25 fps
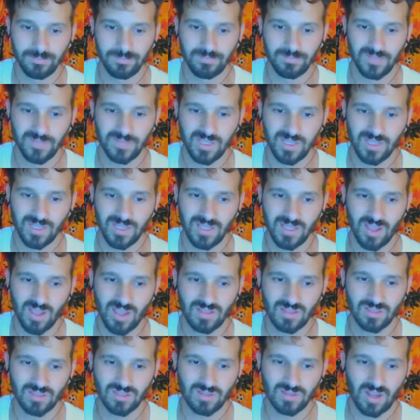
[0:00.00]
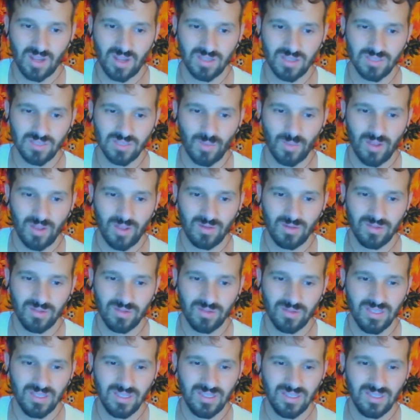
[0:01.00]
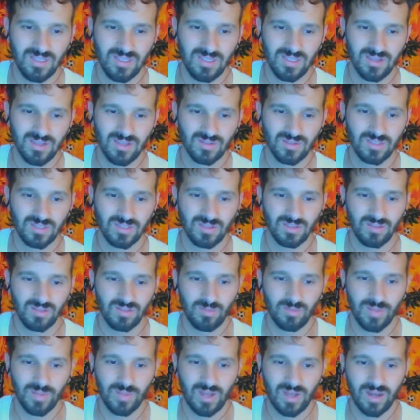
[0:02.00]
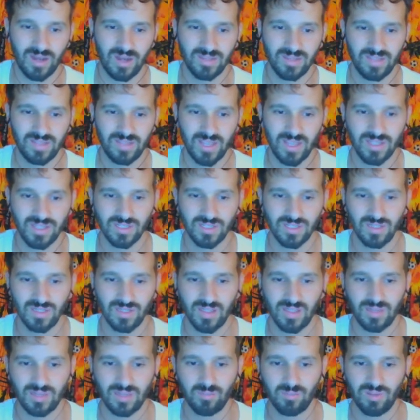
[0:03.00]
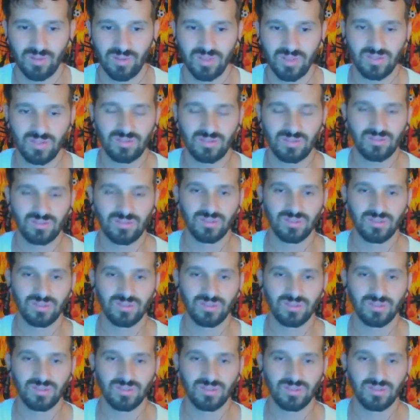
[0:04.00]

He also talks about, he goes a little bit on a tangent, like political and